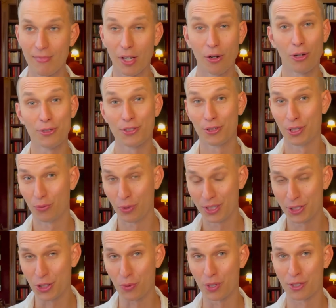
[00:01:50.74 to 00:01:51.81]
Also, the
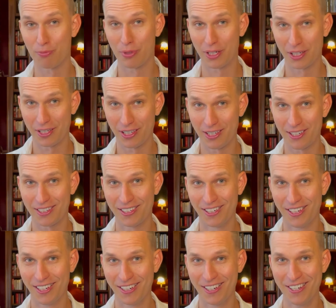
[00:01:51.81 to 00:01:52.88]
winter was pretty hard,
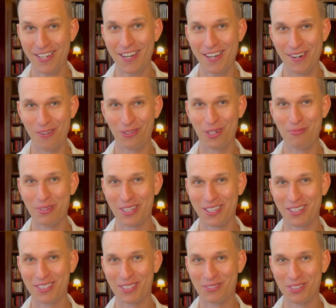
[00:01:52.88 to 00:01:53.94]
only
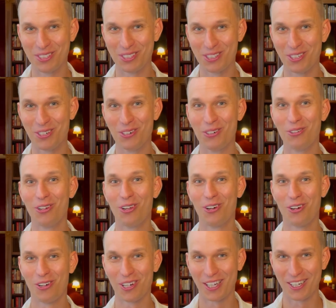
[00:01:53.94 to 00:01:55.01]
because it was so
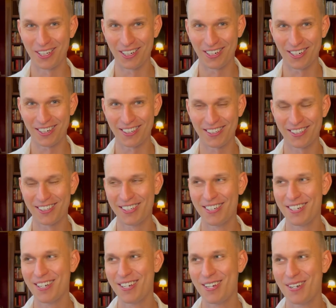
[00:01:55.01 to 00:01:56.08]
long and dark.
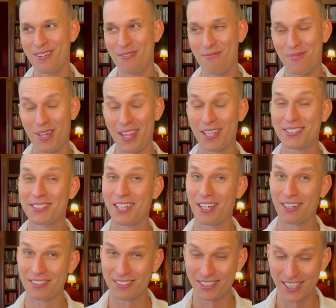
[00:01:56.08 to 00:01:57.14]
But
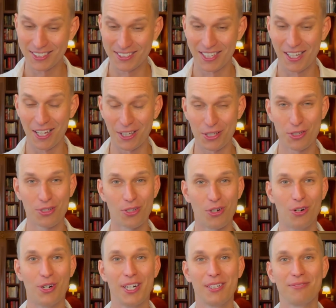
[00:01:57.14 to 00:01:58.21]
that's another
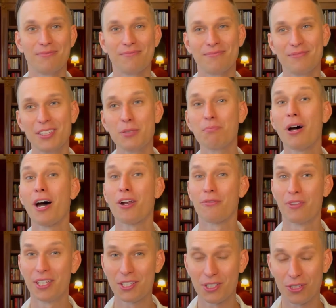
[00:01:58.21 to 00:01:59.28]
story. It's part
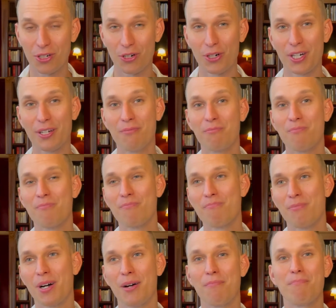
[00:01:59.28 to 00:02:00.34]
of this story,
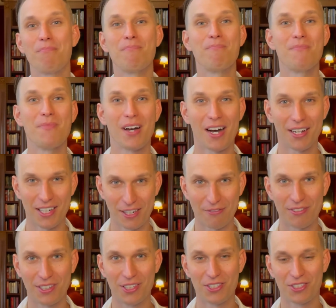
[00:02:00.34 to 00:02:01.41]
but a
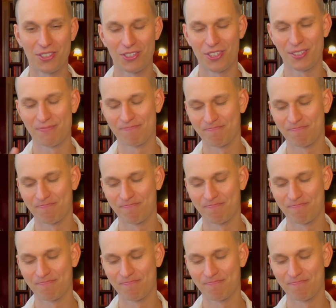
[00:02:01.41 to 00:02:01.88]
different story.